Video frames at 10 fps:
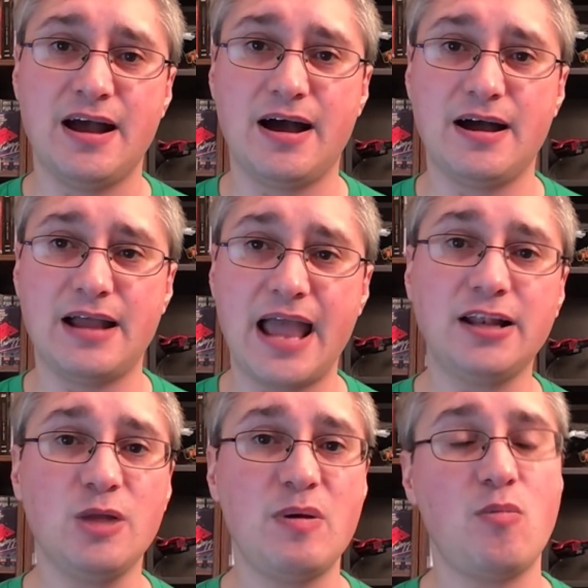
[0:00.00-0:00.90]
And
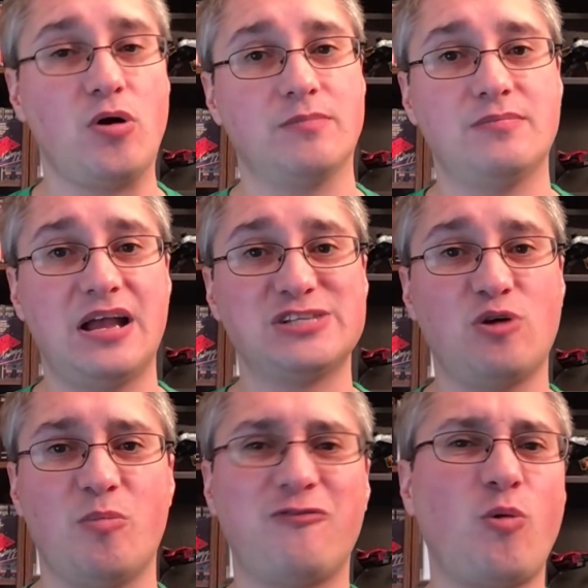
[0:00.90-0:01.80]
a little bit more as
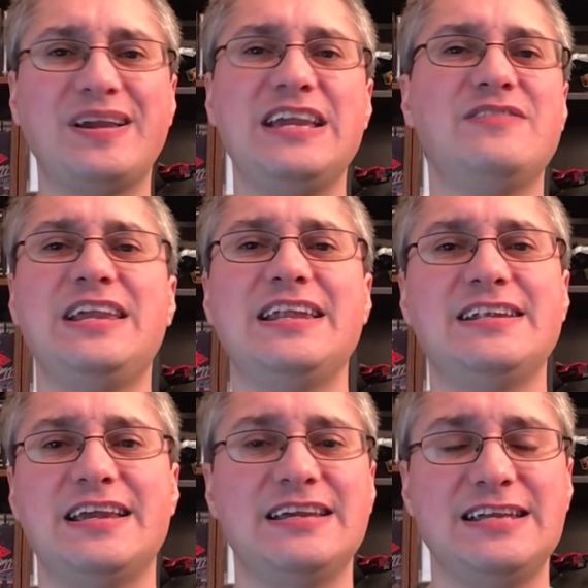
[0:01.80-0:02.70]
well, before we even get
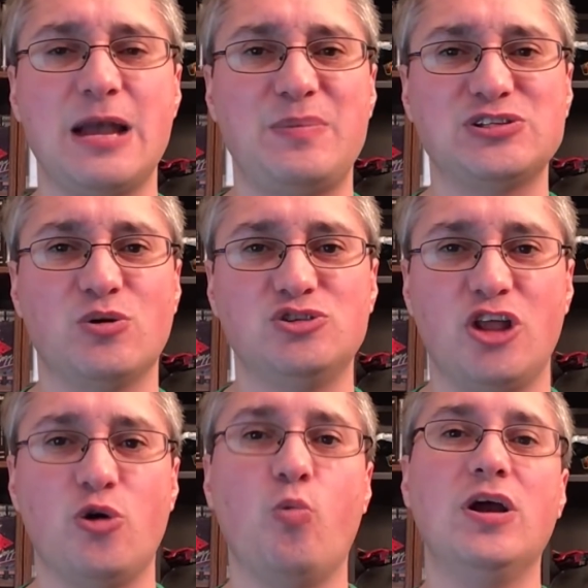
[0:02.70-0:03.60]
into any episodes
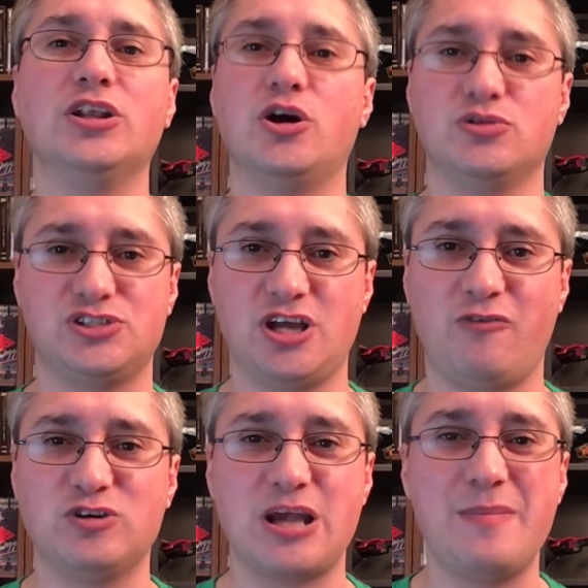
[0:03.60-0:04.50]
on the Willow
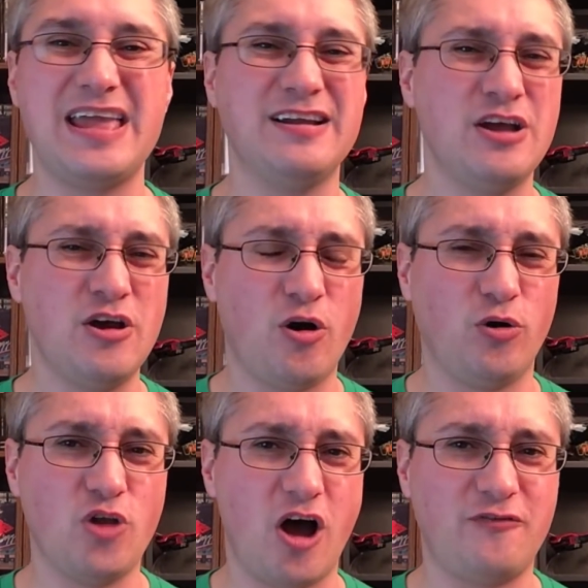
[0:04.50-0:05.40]
stuff, which I may
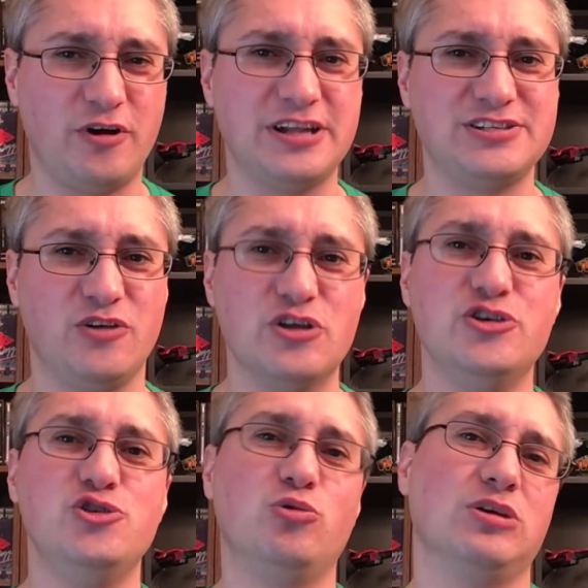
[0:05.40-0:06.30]
hold off on until the
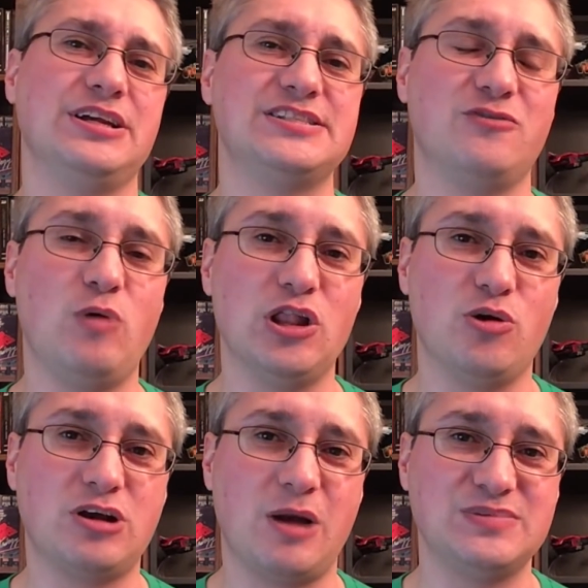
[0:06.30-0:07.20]
new release of
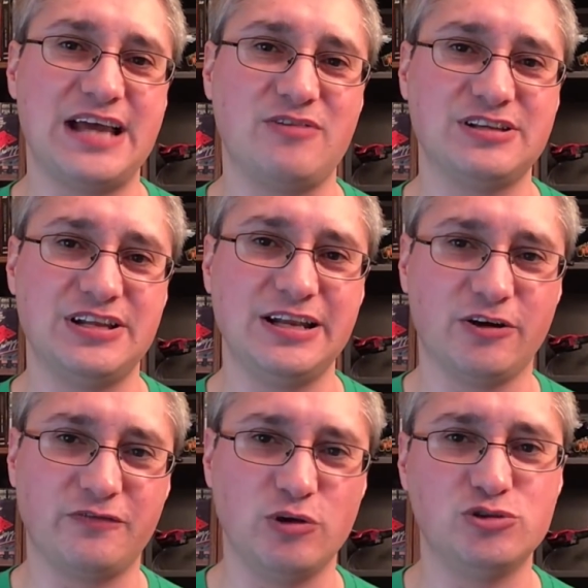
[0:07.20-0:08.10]
Willow comes out in the
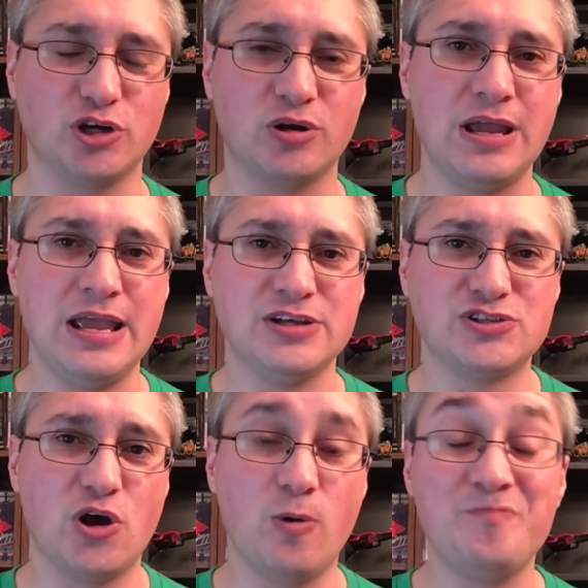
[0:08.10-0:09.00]
near future.
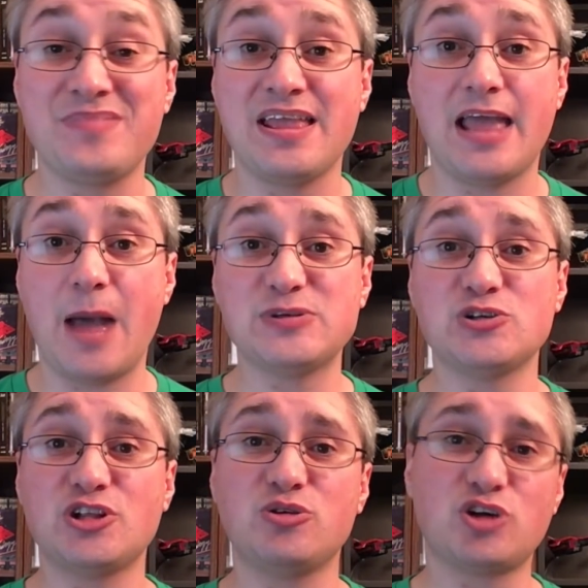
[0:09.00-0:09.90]
So
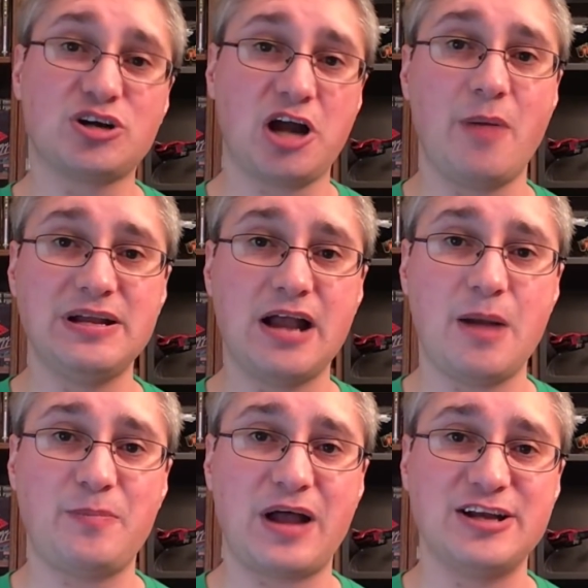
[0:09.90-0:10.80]
episodes of those are coming
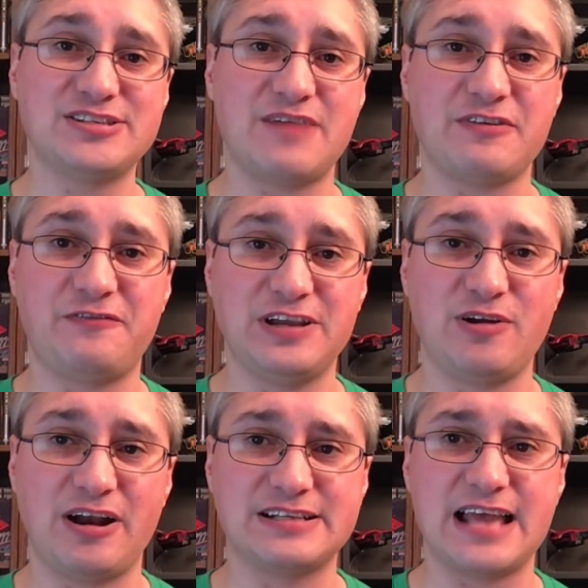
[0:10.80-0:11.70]
up. I just have to
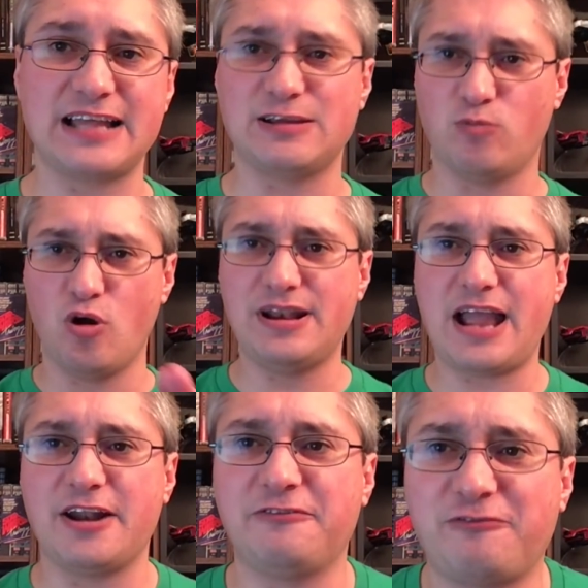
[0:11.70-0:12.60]
figure out exactly, one,
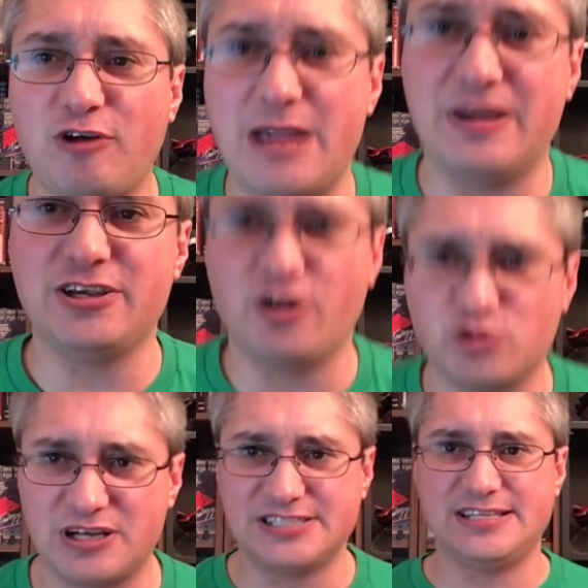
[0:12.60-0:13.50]
how to frame it. You know,
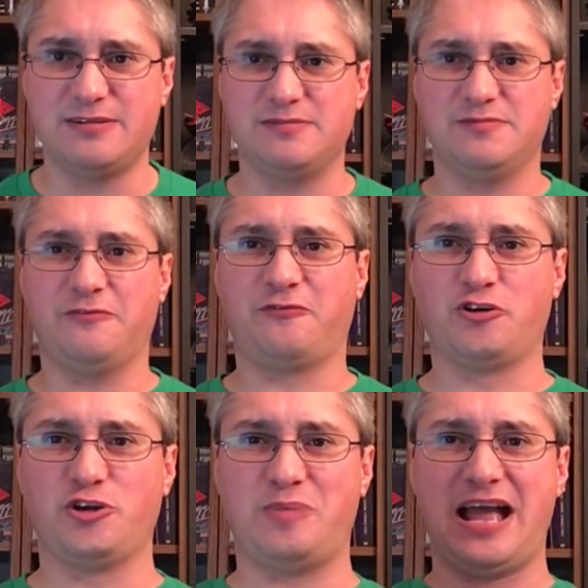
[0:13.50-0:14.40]
do I sit
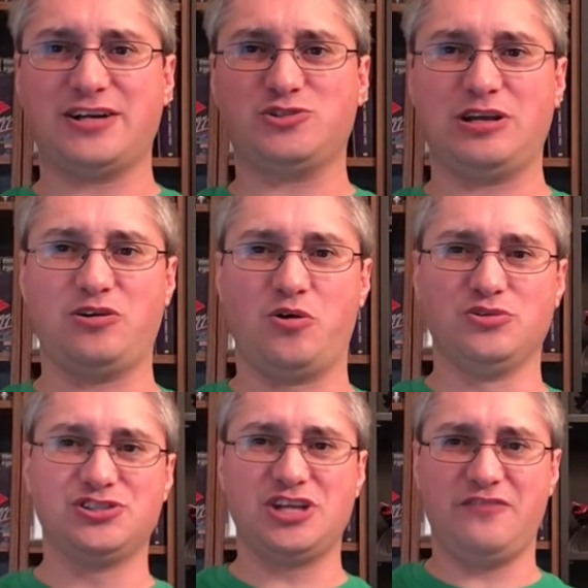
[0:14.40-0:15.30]
further back so I can
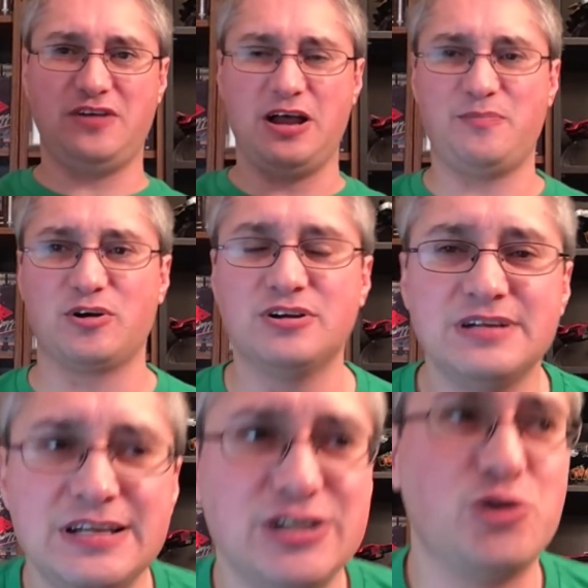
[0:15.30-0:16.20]
hold stuff up? Or
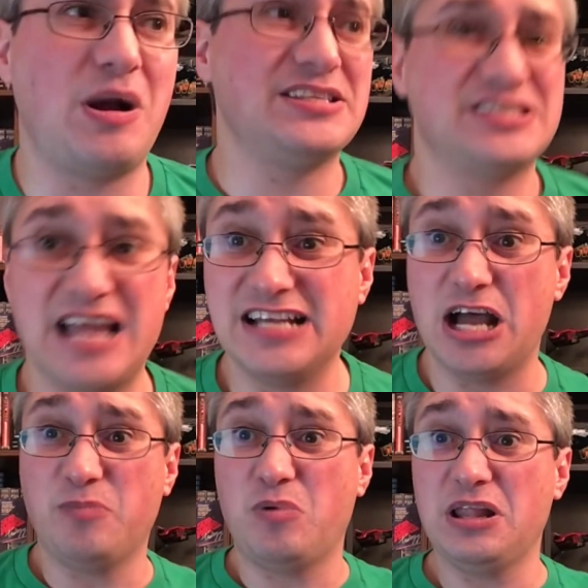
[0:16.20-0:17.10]
do I stand
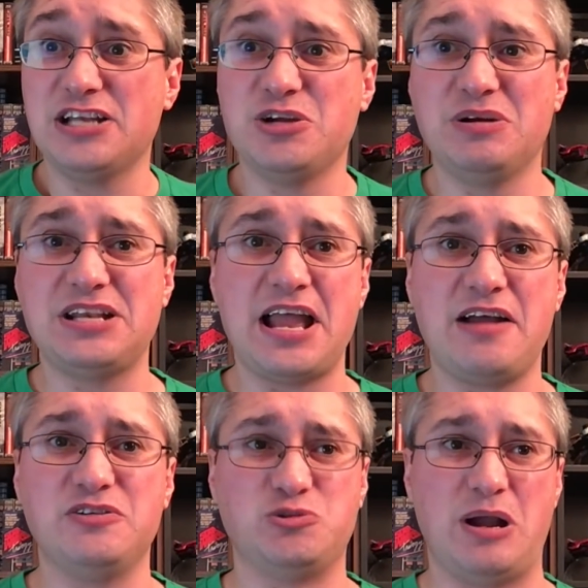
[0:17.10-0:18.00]
up while I do it
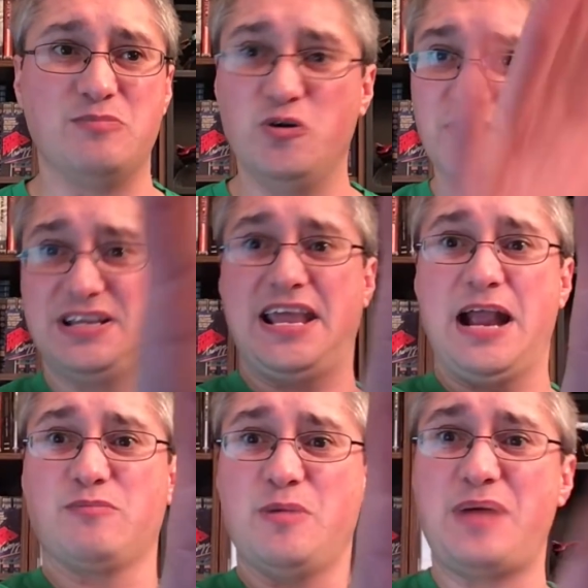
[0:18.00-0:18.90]
now? Do I move the
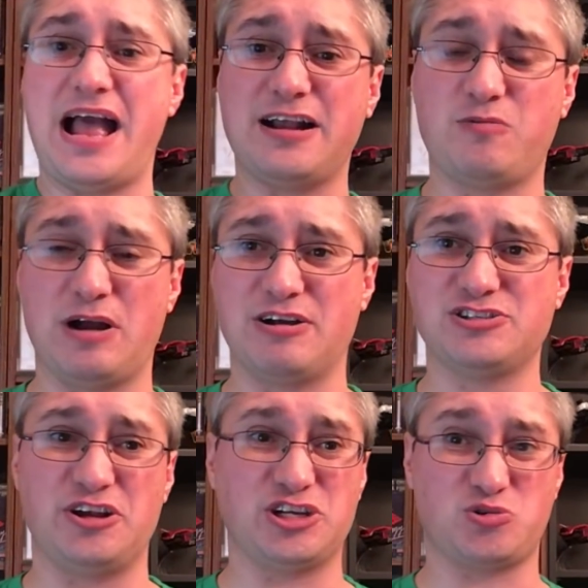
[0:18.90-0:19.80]
camera back where
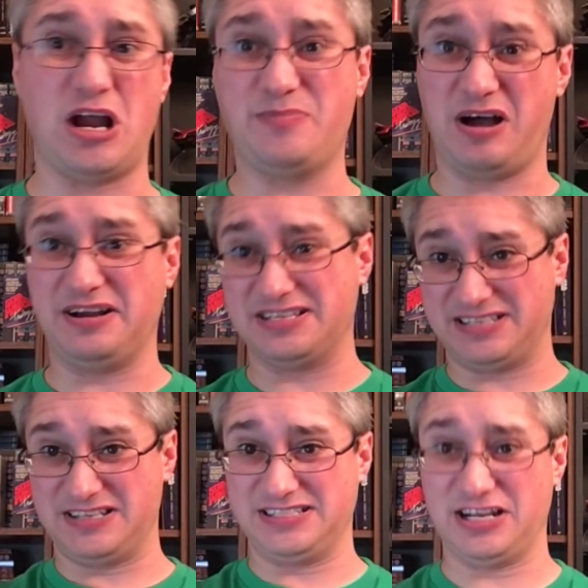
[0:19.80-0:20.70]
it's on a tripod
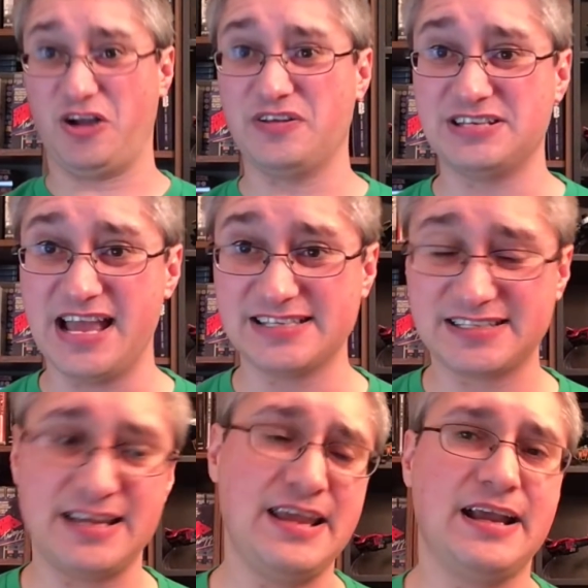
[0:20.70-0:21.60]
instead of sitting on the desk?